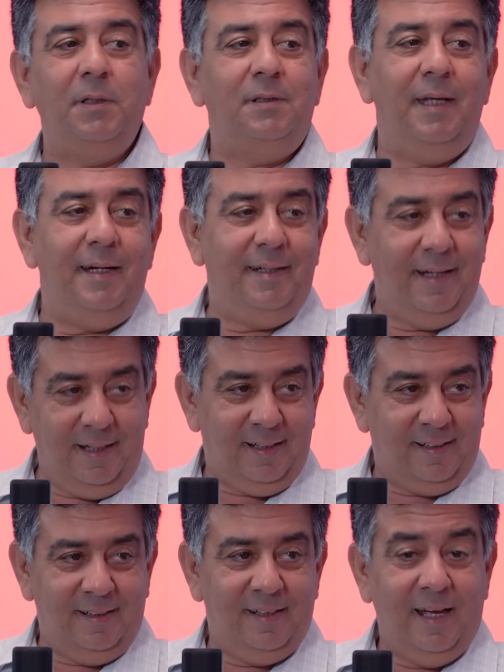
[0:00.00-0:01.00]
but they
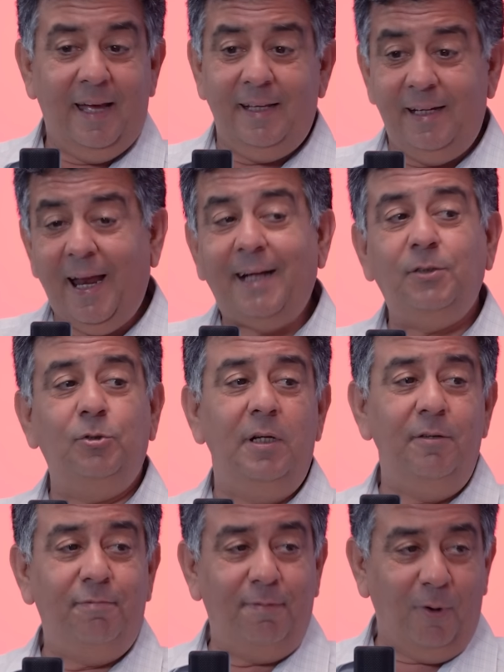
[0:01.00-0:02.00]
didn't. It
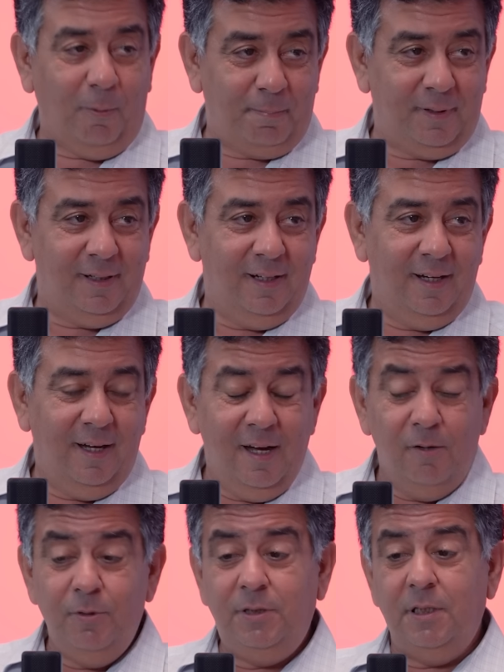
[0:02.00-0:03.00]
actually flopped.
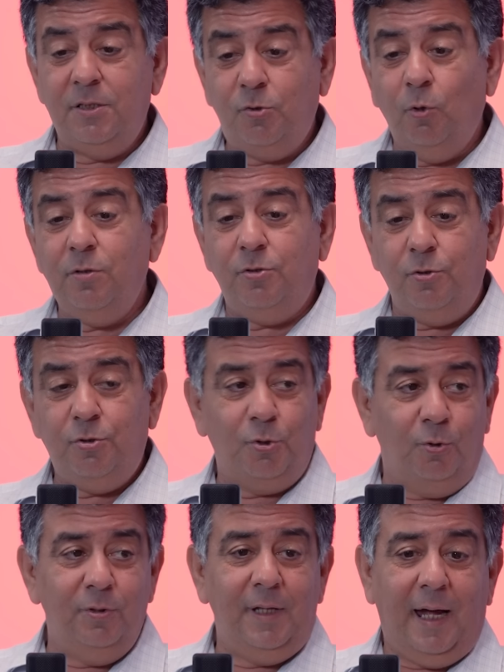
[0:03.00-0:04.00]
Which just goes to
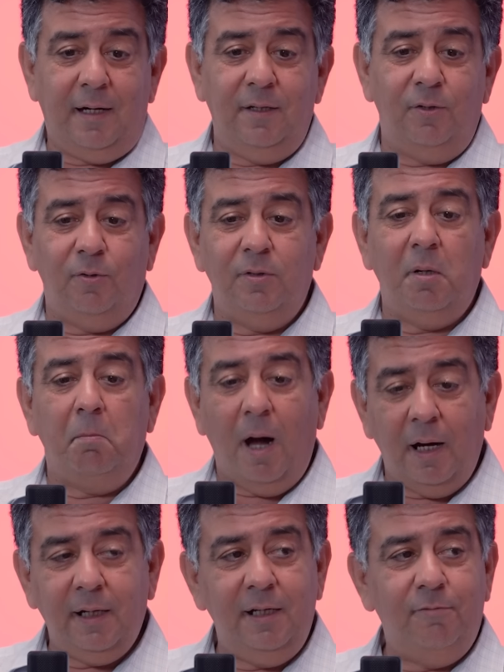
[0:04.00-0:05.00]
show that, the
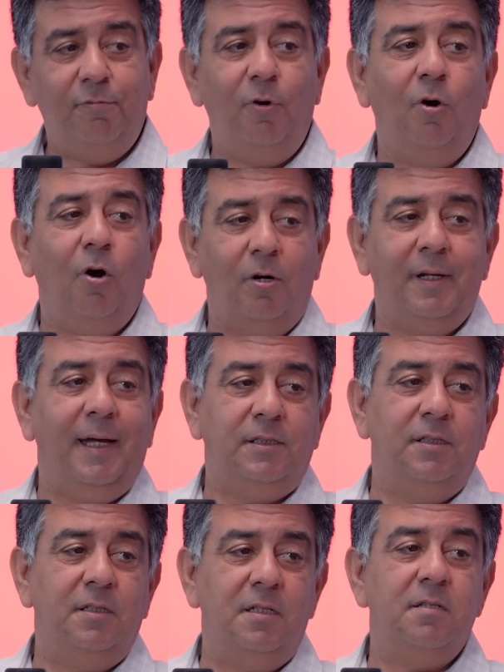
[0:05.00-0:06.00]
market for hot
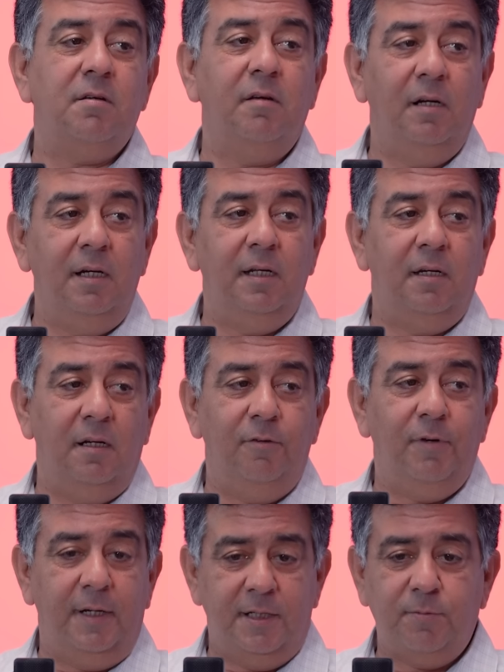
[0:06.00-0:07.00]
hatches is really, really
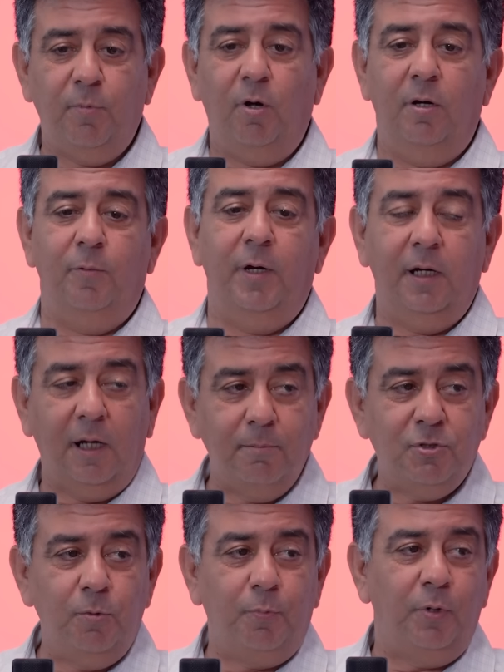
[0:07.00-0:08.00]
very small. And when it
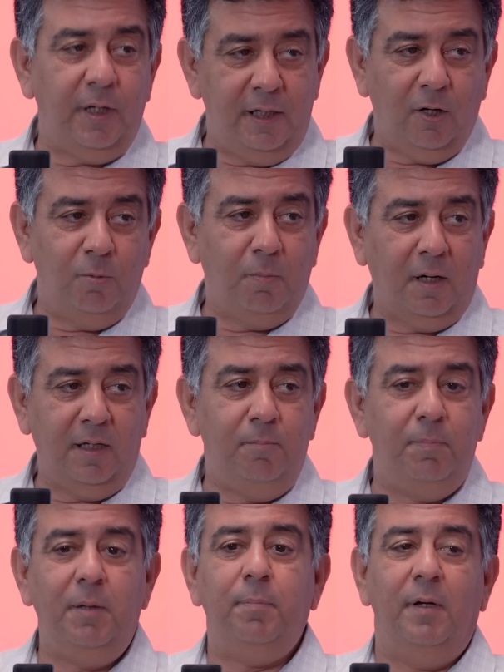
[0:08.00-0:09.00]
comes to putting down money,
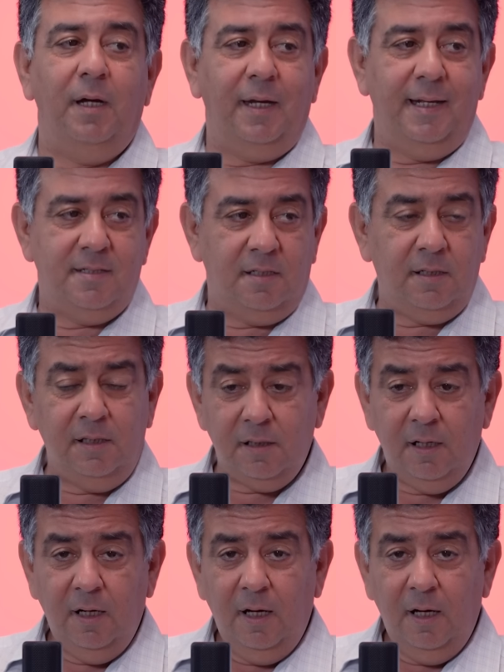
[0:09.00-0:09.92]
people are hesitant